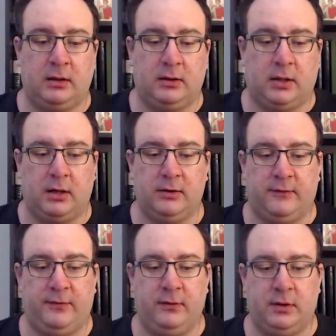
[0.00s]

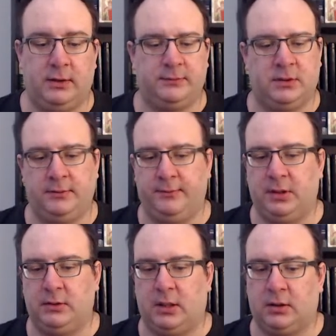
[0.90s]
Cardinal,
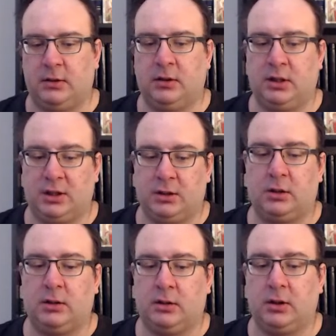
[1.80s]
not
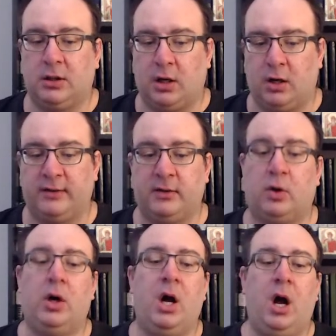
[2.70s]

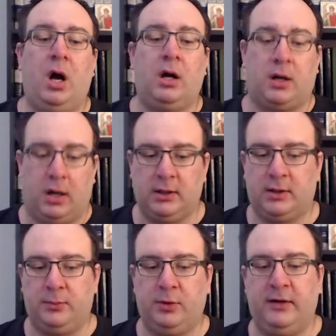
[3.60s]
Cardinal,
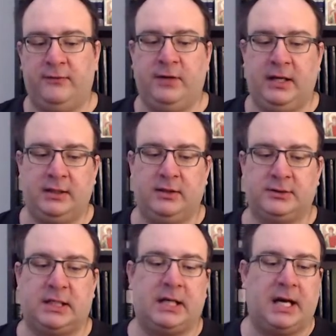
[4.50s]
Carlo Maria
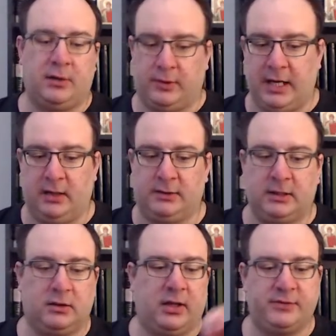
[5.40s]
Vigano's like, I don't care. The
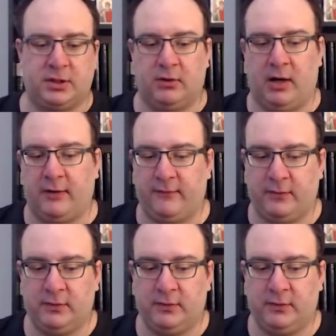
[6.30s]
gloves are off.